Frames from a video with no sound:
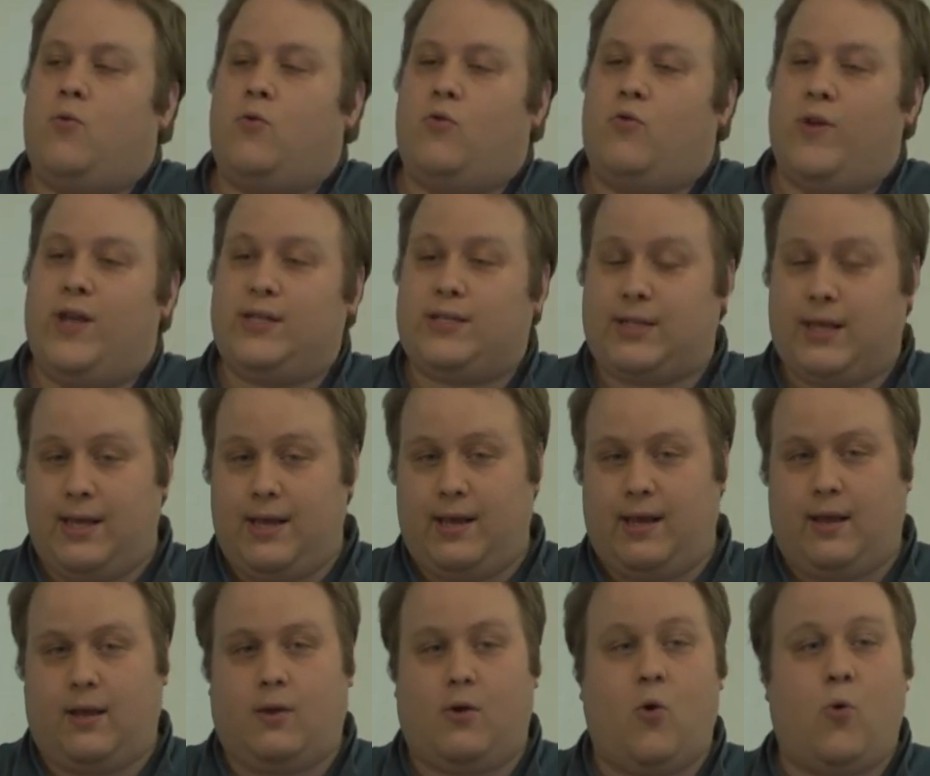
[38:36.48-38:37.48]
This
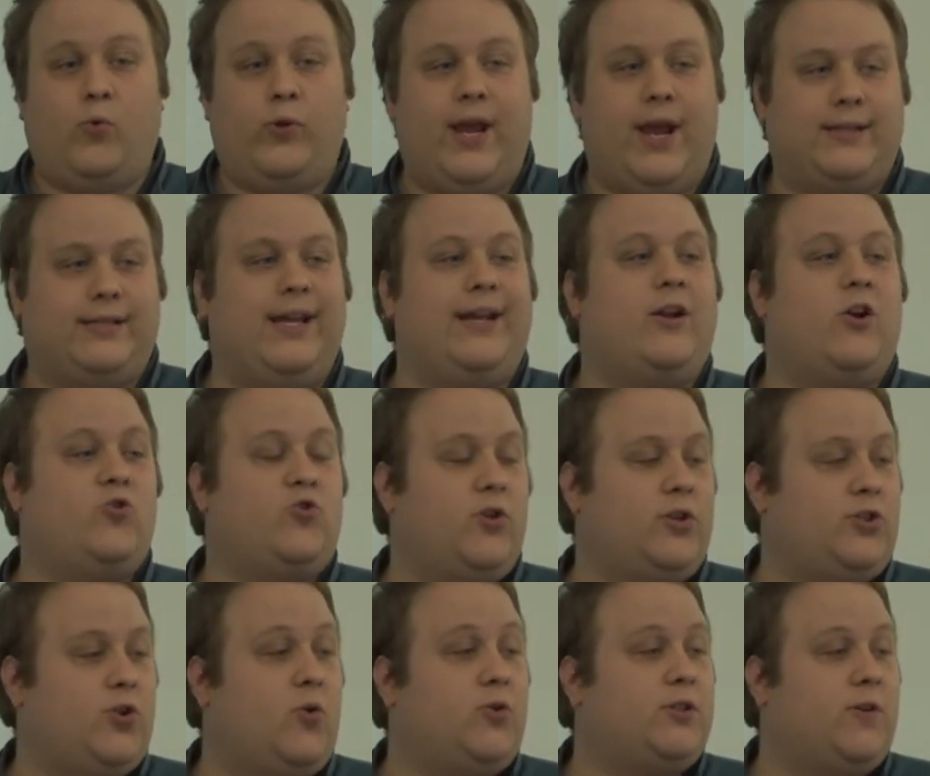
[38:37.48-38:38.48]
thing only has
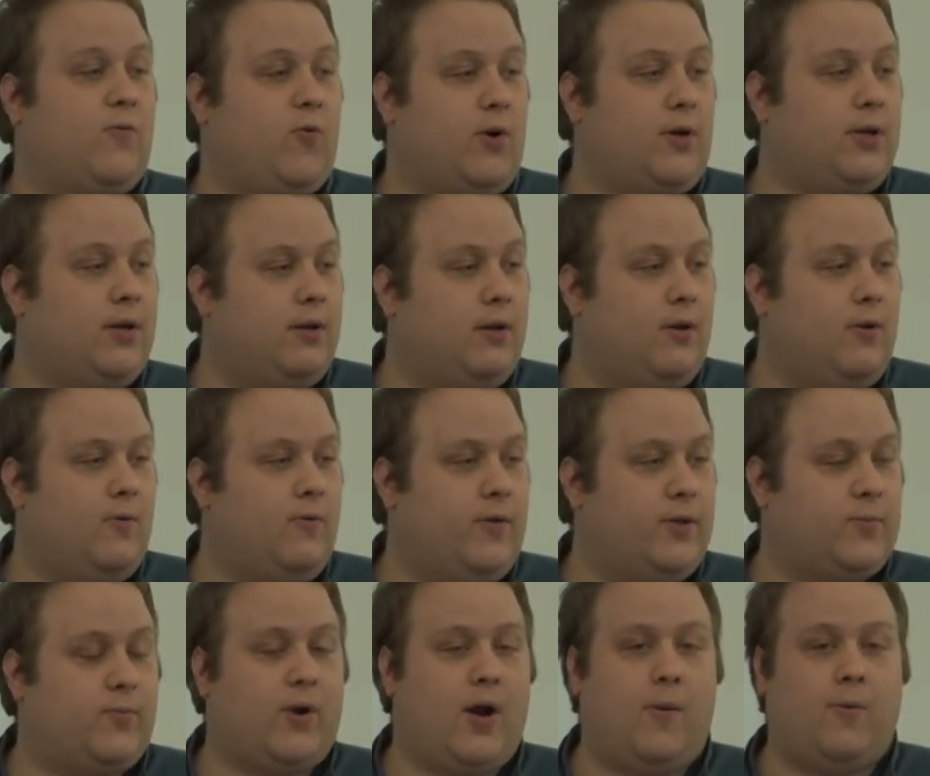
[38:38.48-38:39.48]
800 zones of work to do,
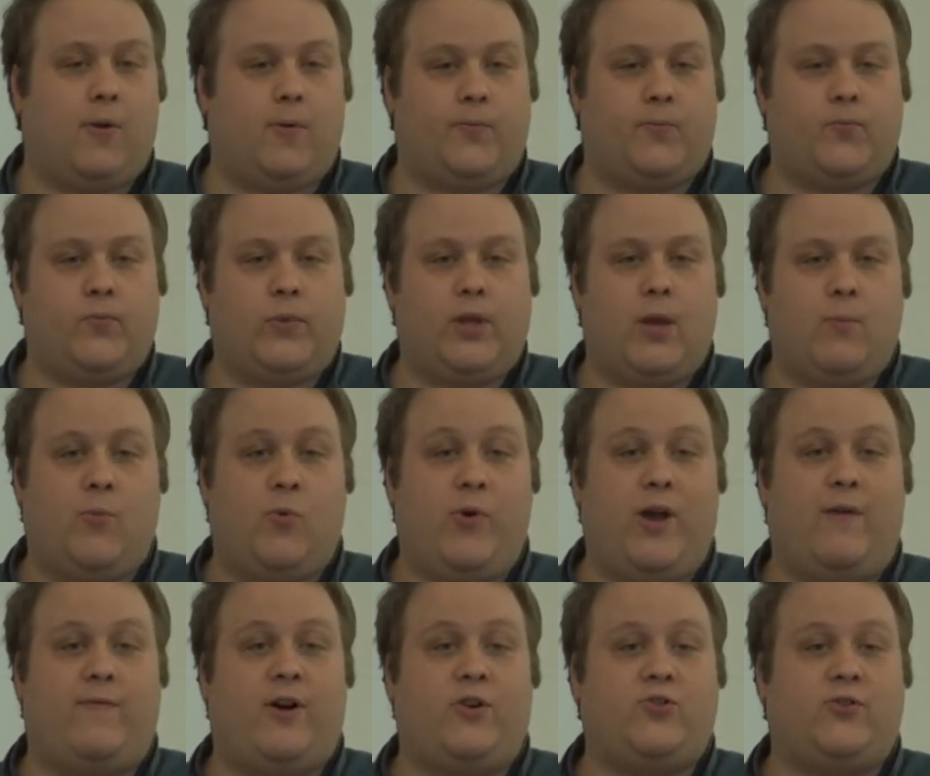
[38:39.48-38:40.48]
this problem, but we
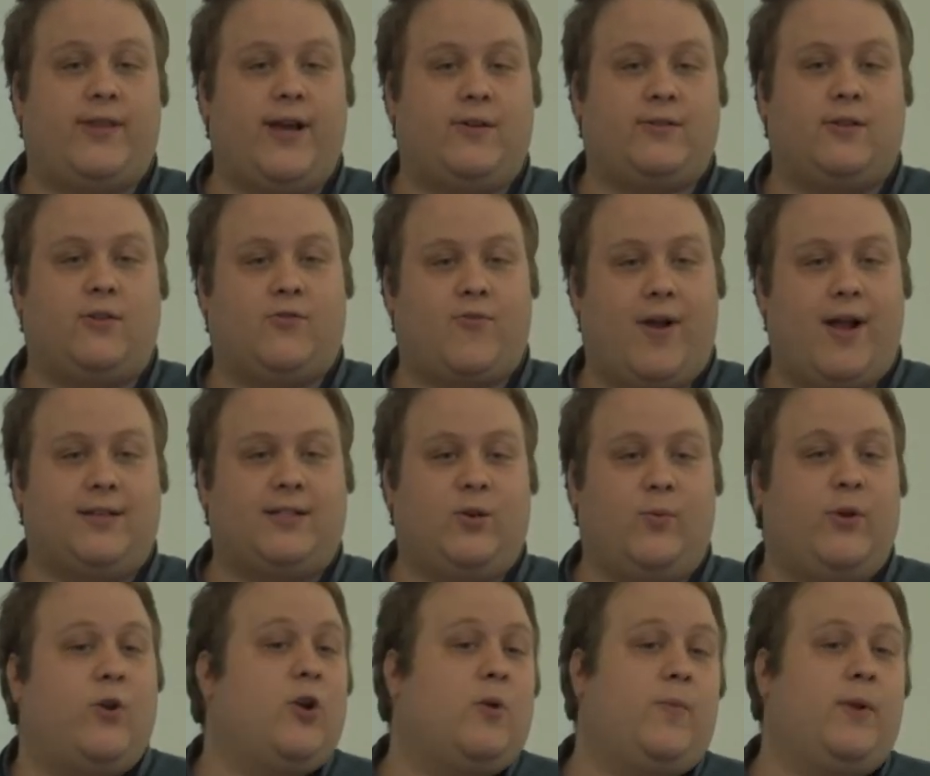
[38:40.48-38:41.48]
have 100,000 threads that
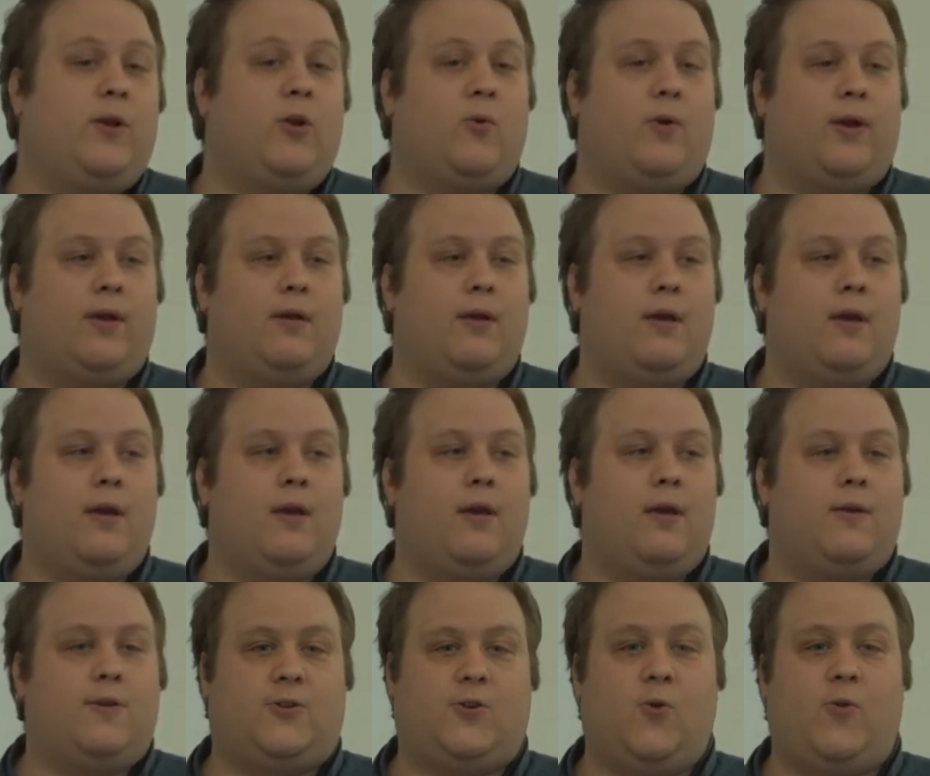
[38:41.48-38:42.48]
we could be doing.
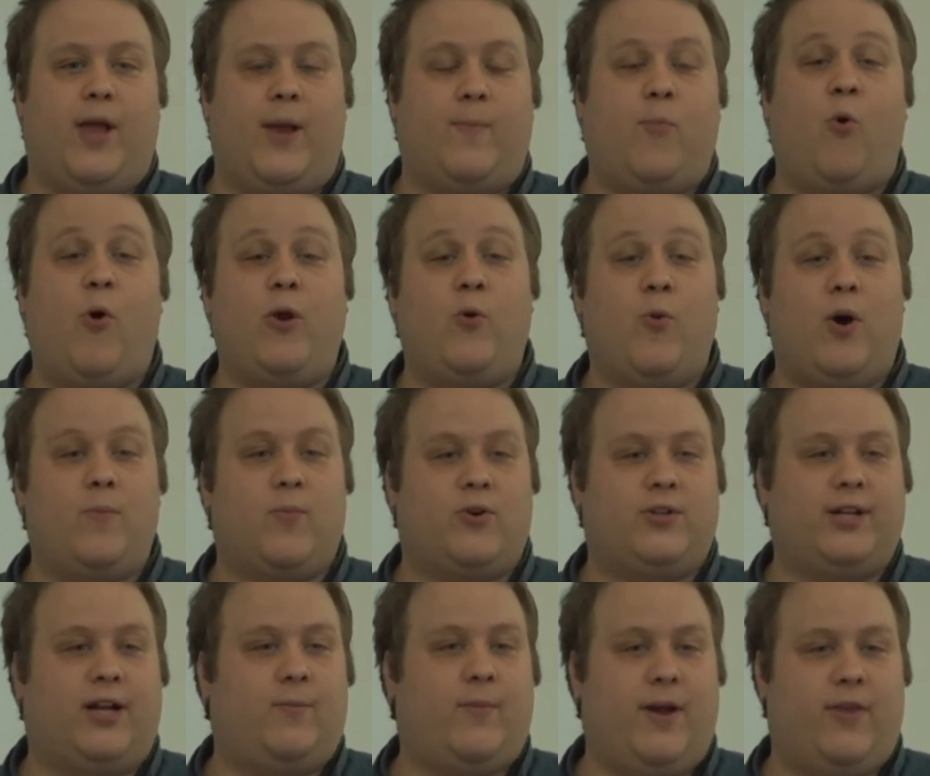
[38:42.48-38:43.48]
So like
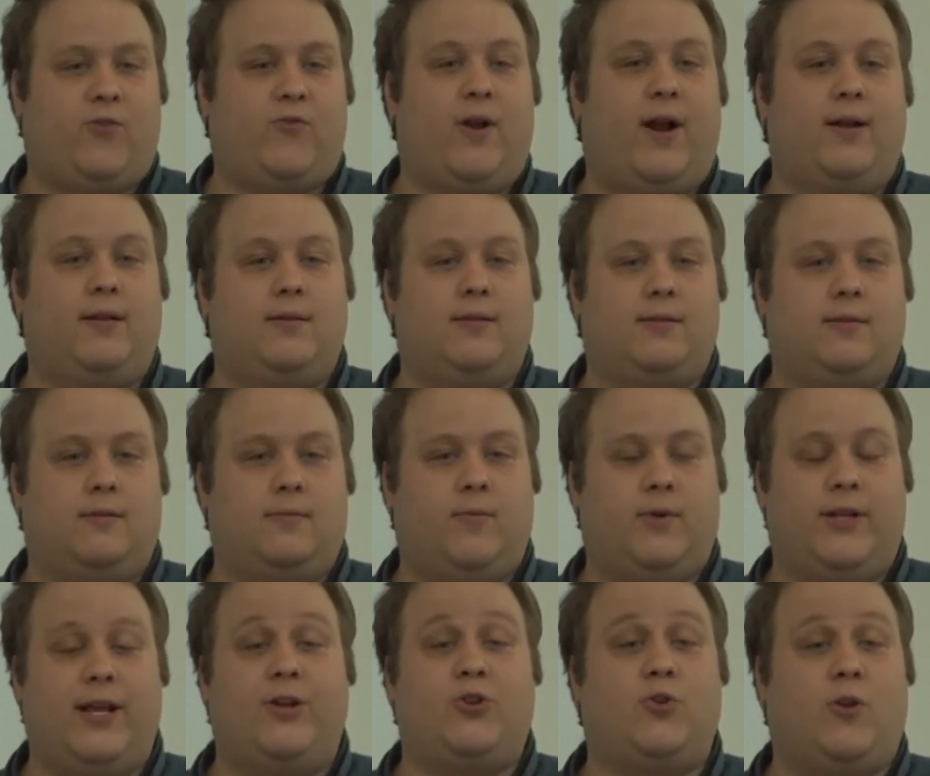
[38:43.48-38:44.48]
0.1% of my threads,
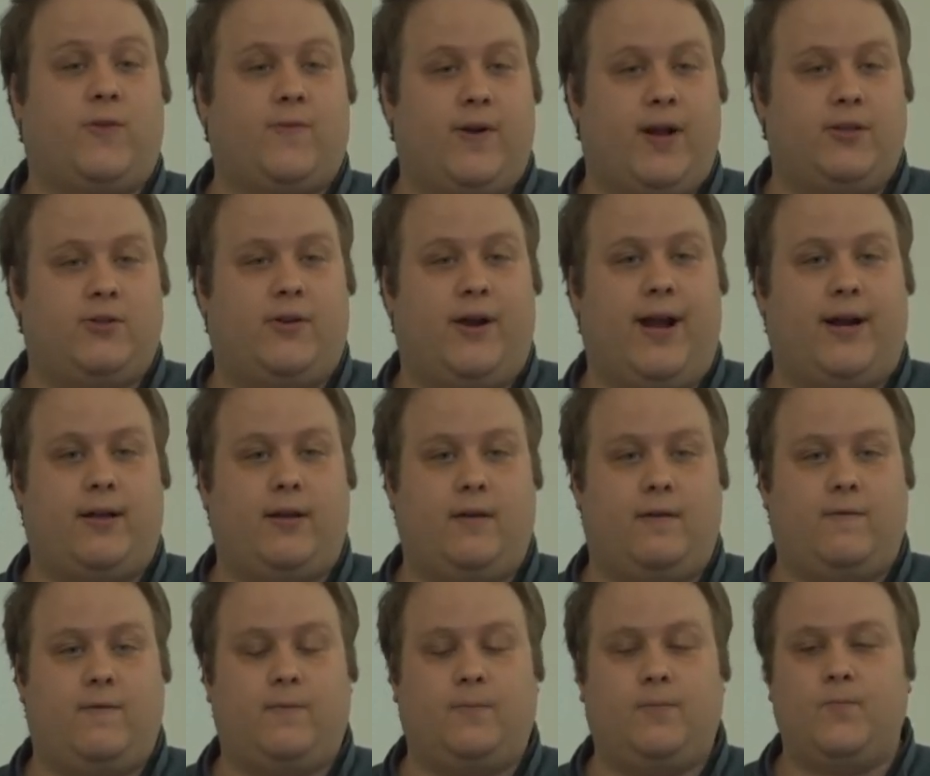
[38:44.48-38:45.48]
potential threads are
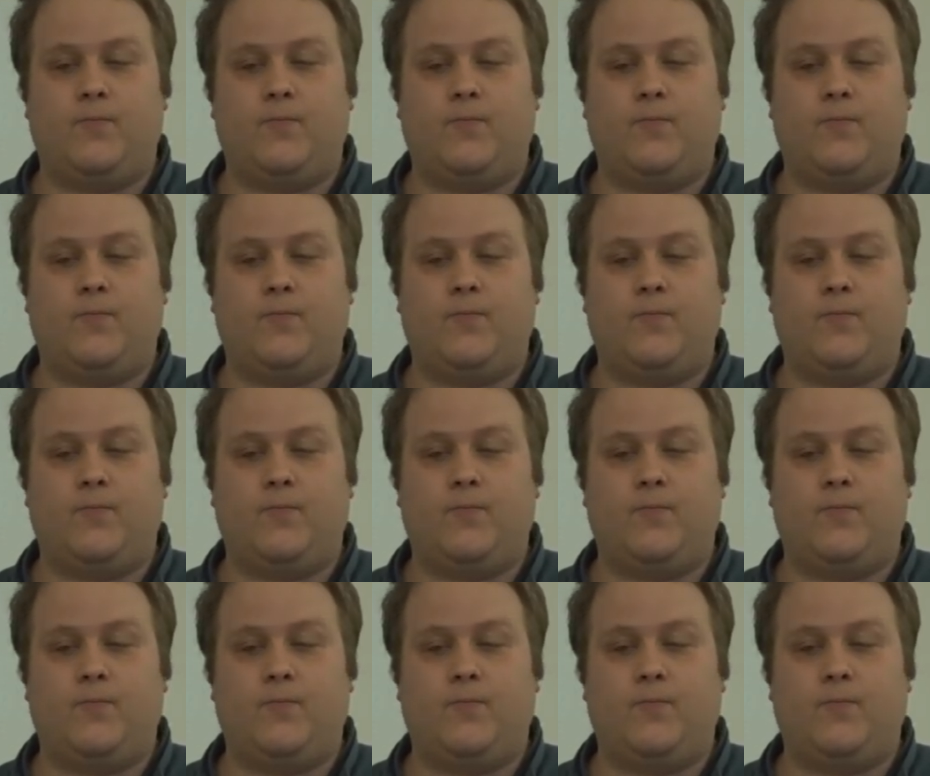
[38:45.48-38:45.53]
active.